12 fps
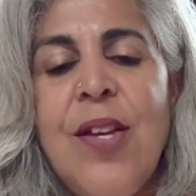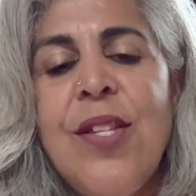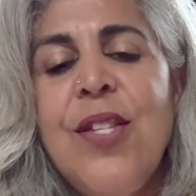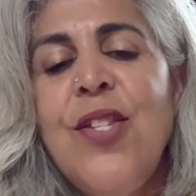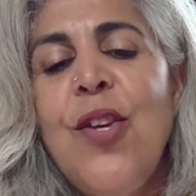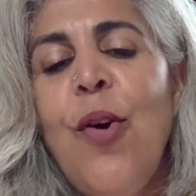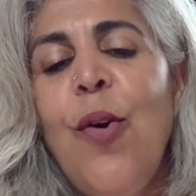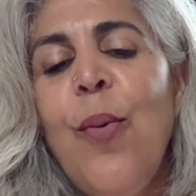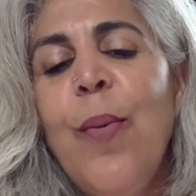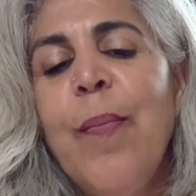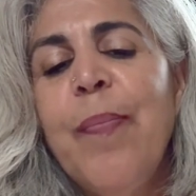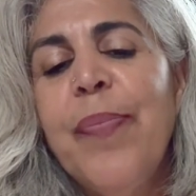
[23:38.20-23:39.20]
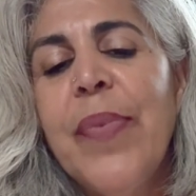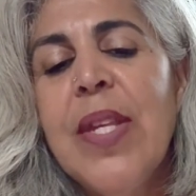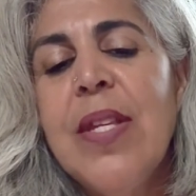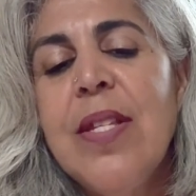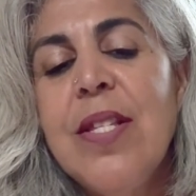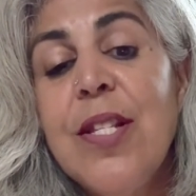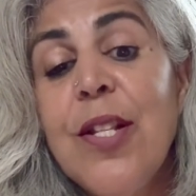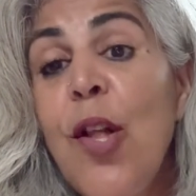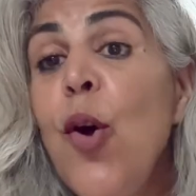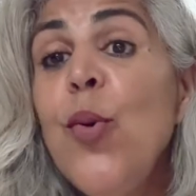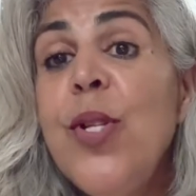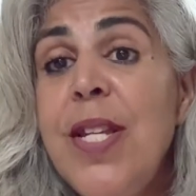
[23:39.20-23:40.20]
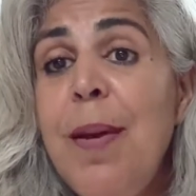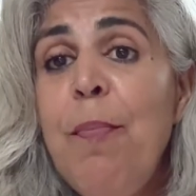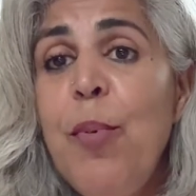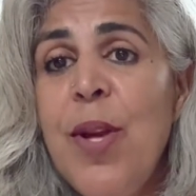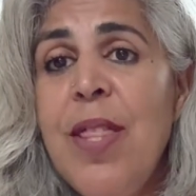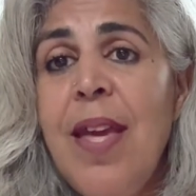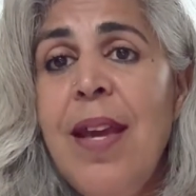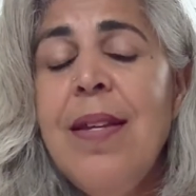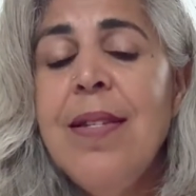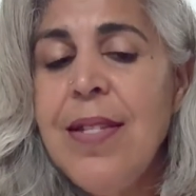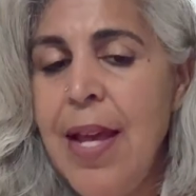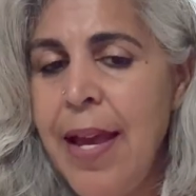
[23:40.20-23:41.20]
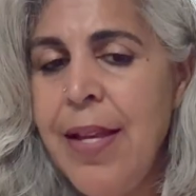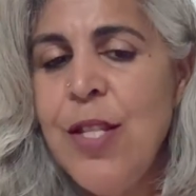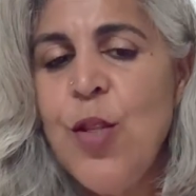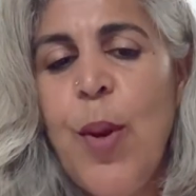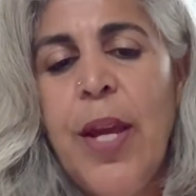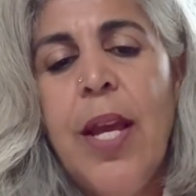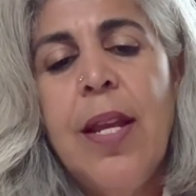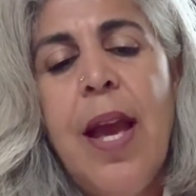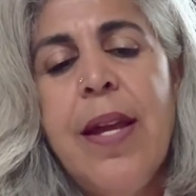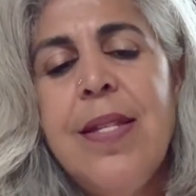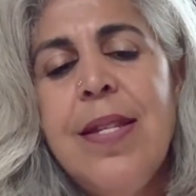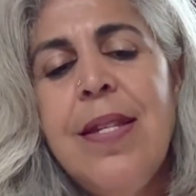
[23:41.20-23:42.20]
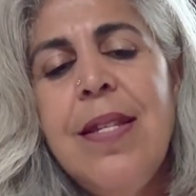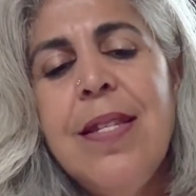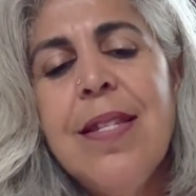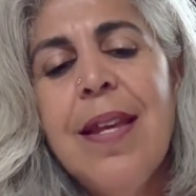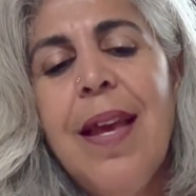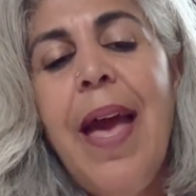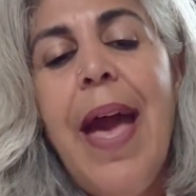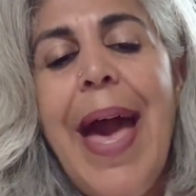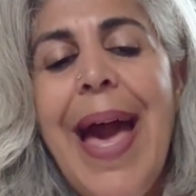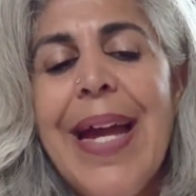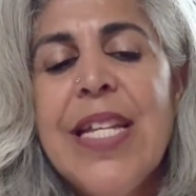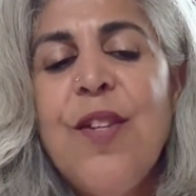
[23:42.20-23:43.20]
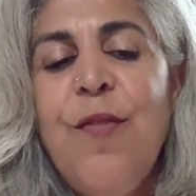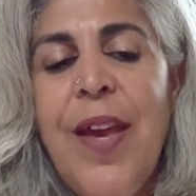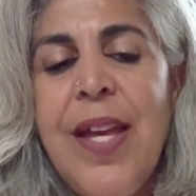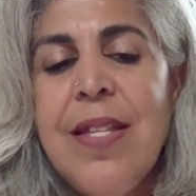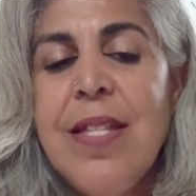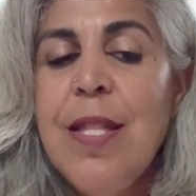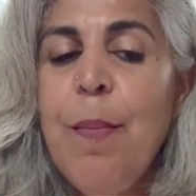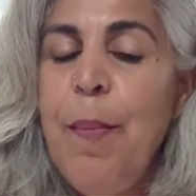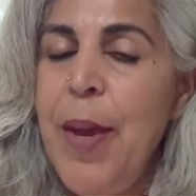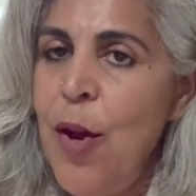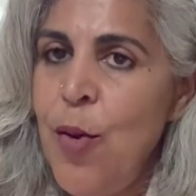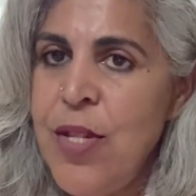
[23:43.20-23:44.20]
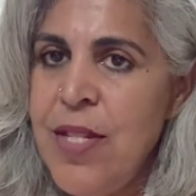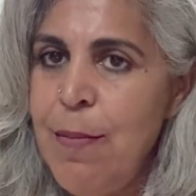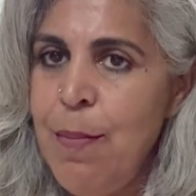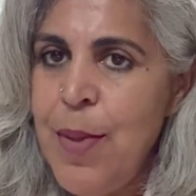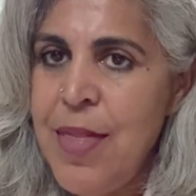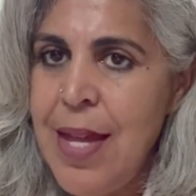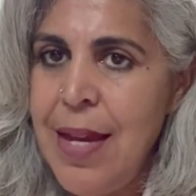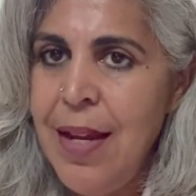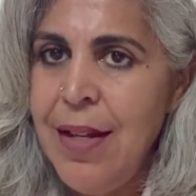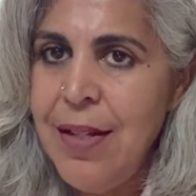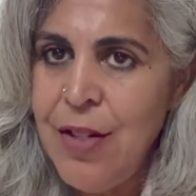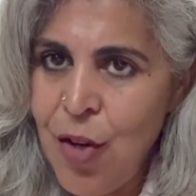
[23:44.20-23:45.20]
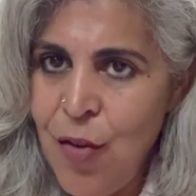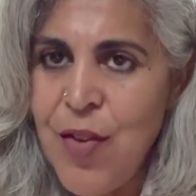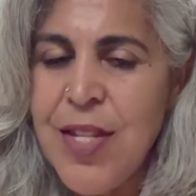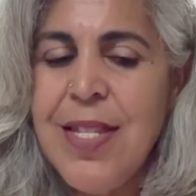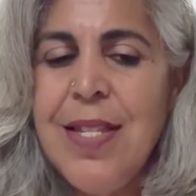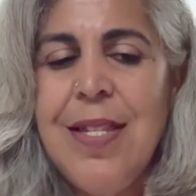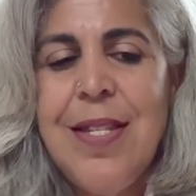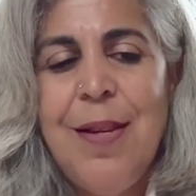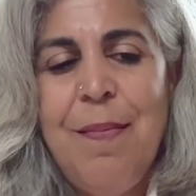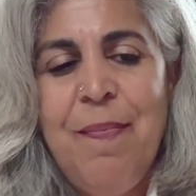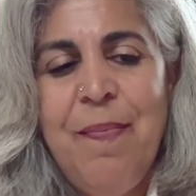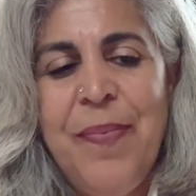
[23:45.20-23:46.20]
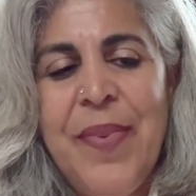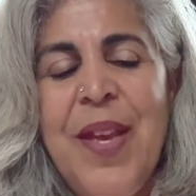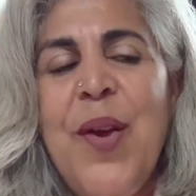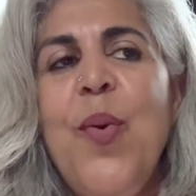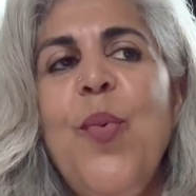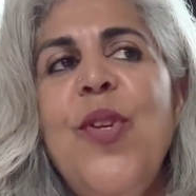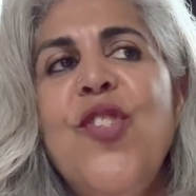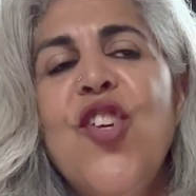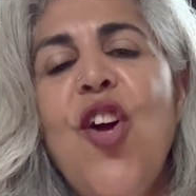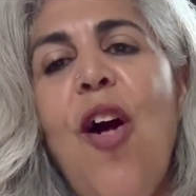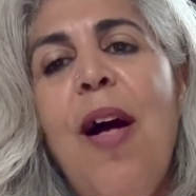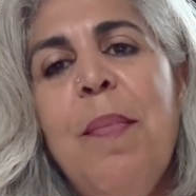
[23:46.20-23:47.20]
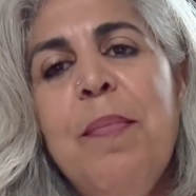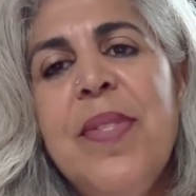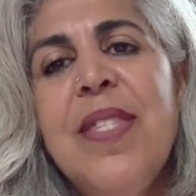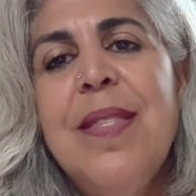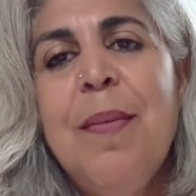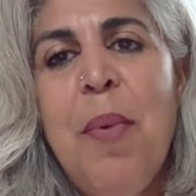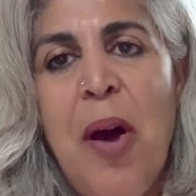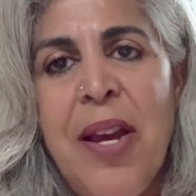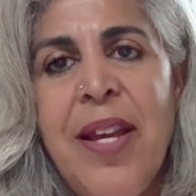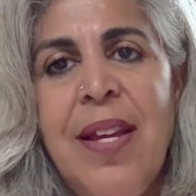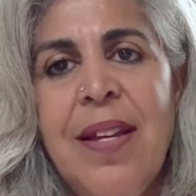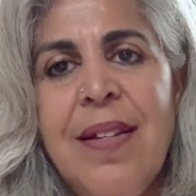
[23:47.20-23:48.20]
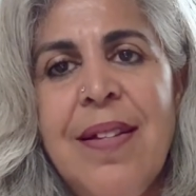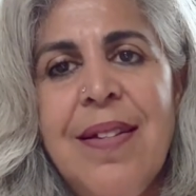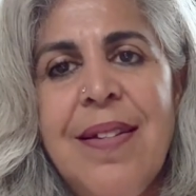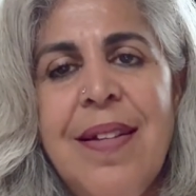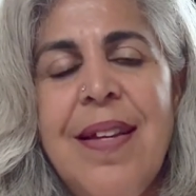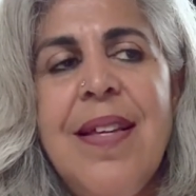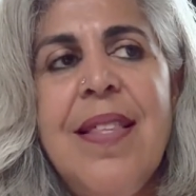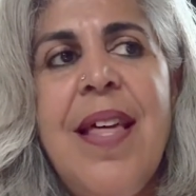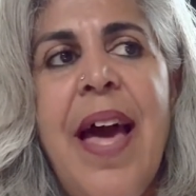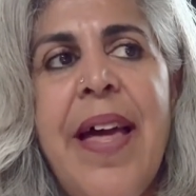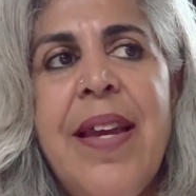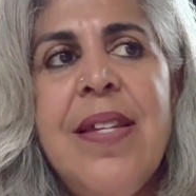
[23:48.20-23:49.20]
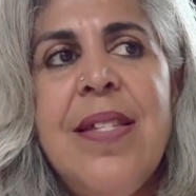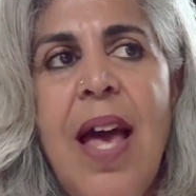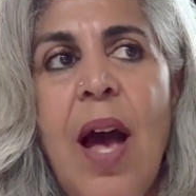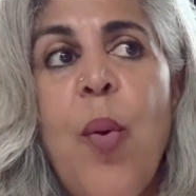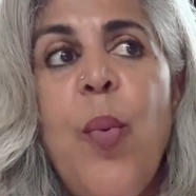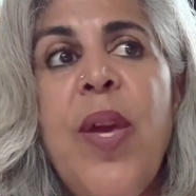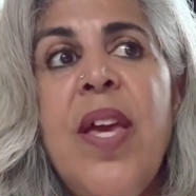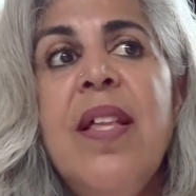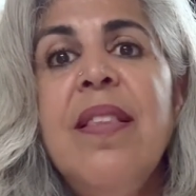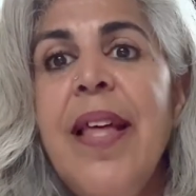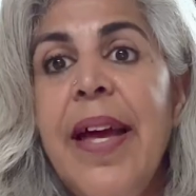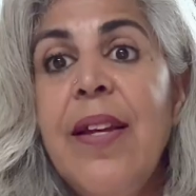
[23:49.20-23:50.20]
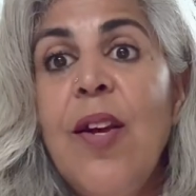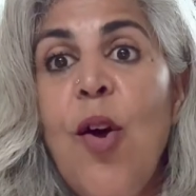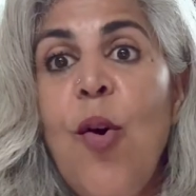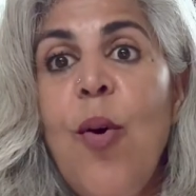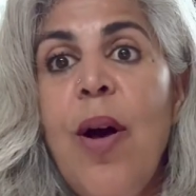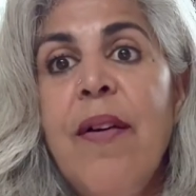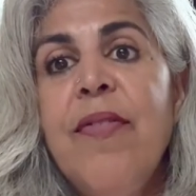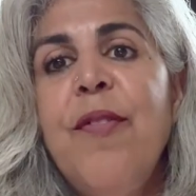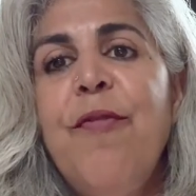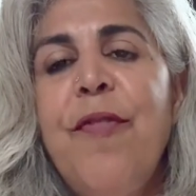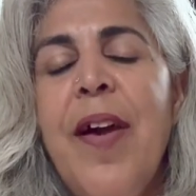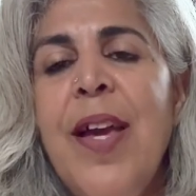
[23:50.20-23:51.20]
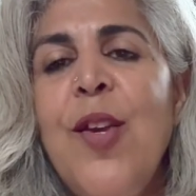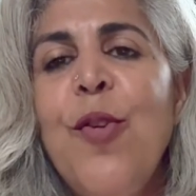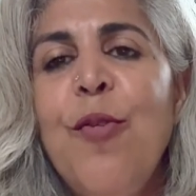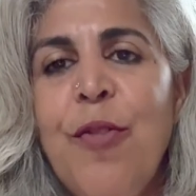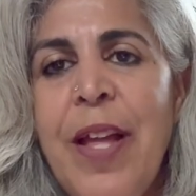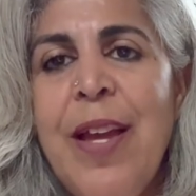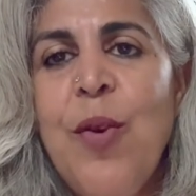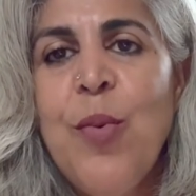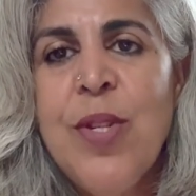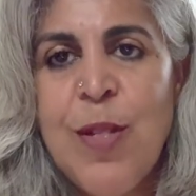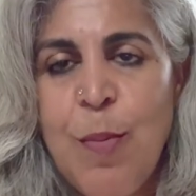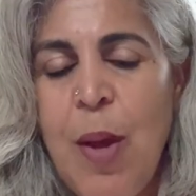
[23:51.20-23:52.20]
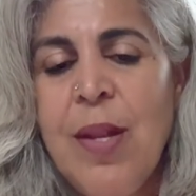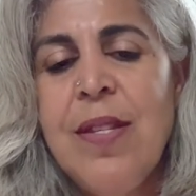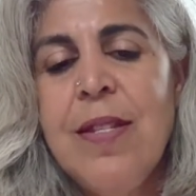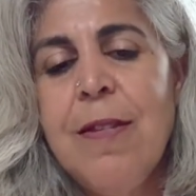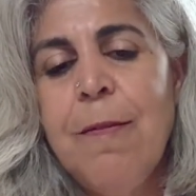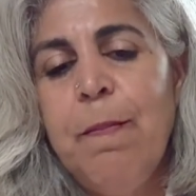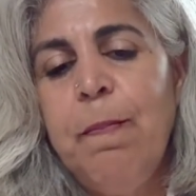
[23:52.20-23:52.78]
So slow, deep breathing, science recognizes, activates the parasympathetic nervous system, which calms the body. That is how we let go of the fight or flight response.